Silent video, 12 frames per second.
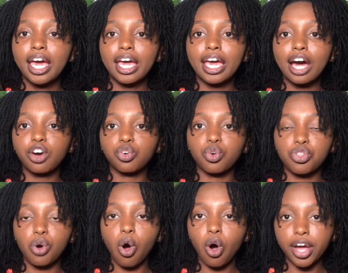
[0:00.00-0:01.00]
hair growth
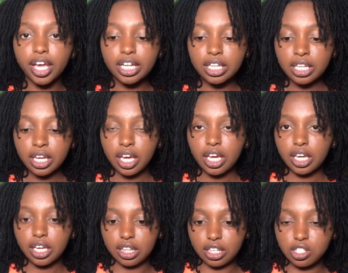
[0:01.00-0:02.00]
oil
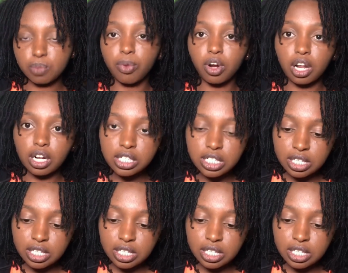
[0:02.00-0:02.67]
in these bottles,